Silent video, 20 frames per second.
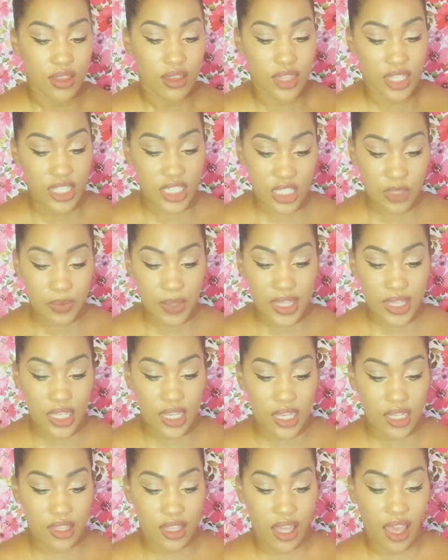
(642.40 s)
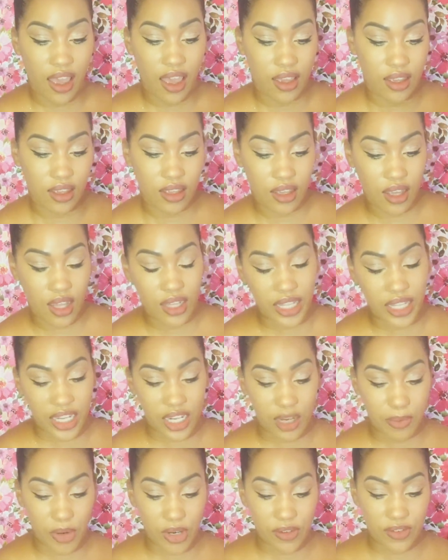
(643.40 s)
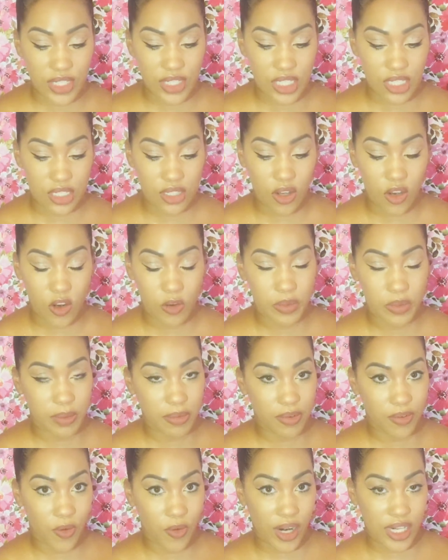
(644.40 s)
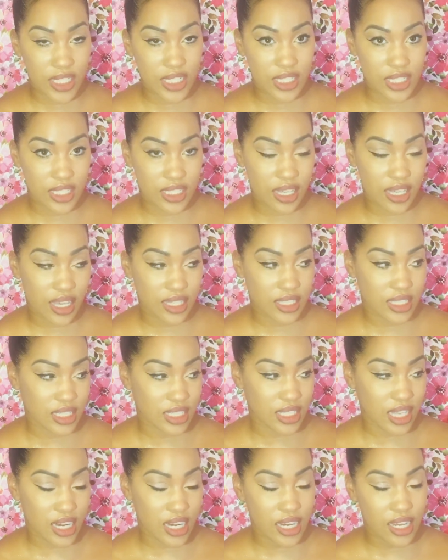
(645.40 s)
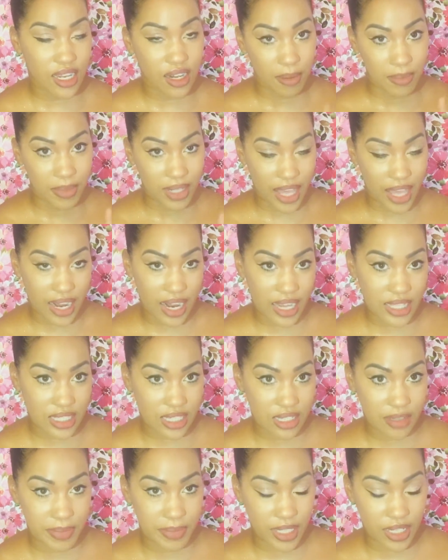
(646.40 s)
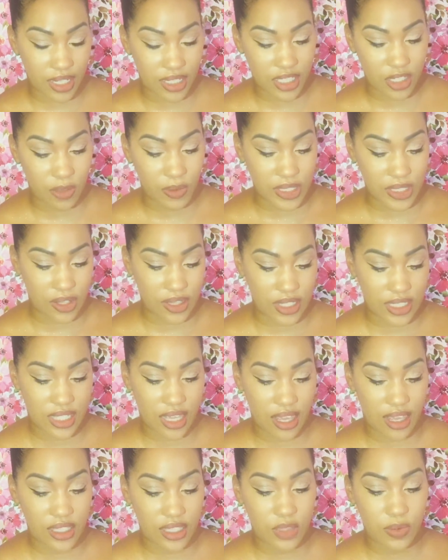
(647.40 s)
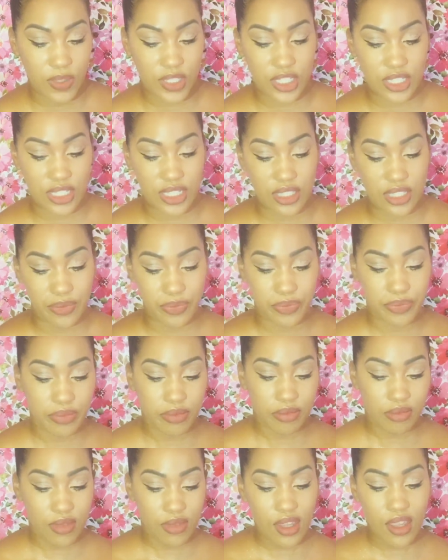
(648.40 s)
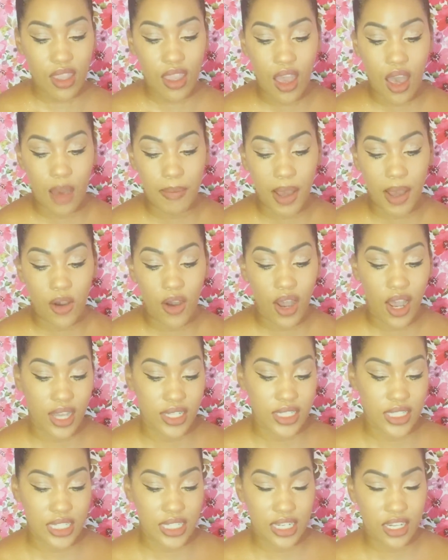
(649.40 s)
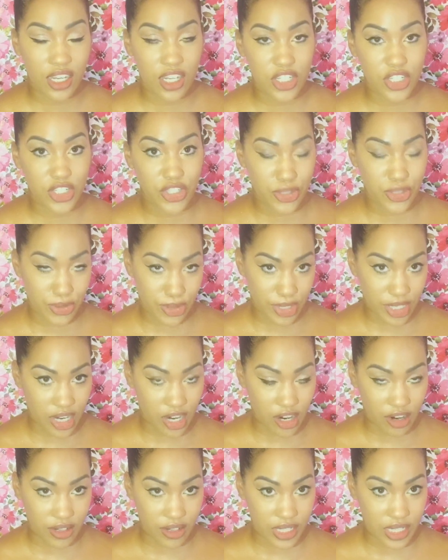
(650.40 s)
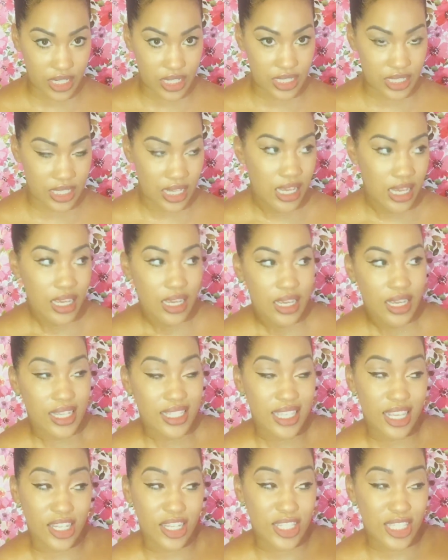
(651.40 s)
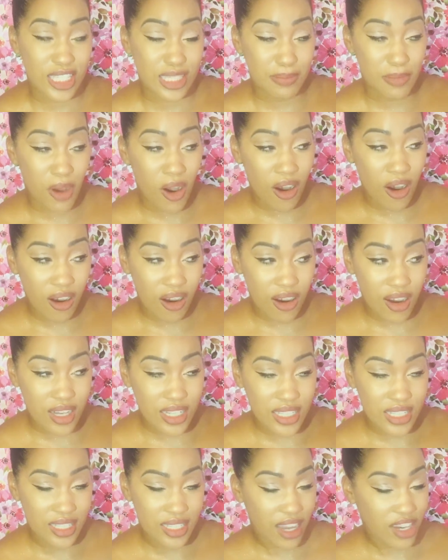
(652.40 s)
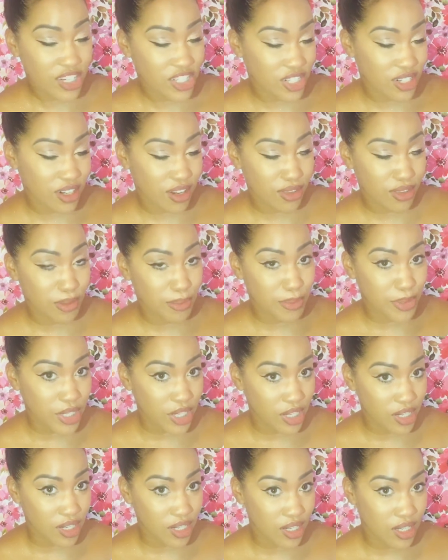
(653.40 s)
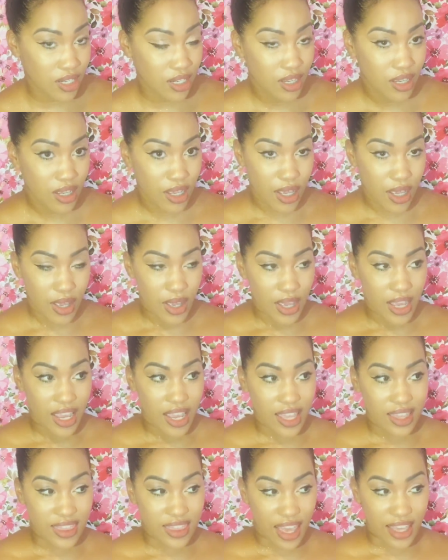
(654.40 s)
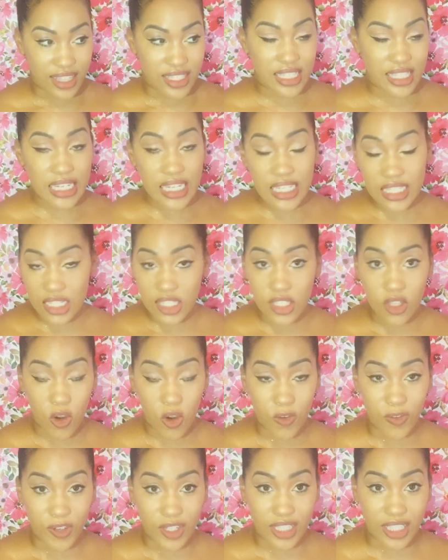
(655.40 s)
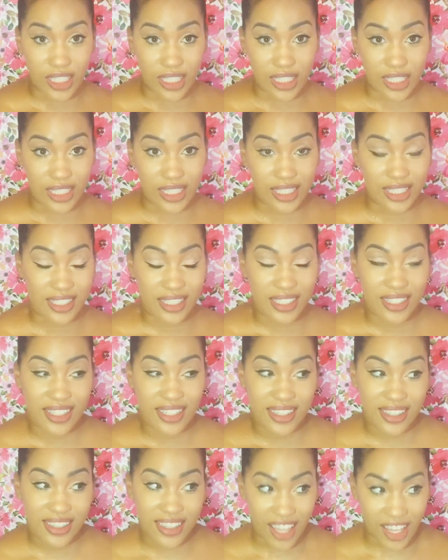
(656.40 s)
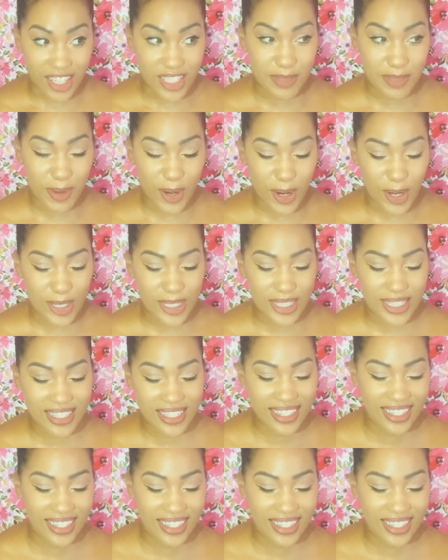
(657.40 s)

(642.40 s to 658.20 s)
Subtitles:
This is one thing that a lady previously told me before I took the test to study, and I'm glad I did because it was on the test, which is about hunting and shooting areas. It's like a small section in the book that's easy to overlook. That's bars.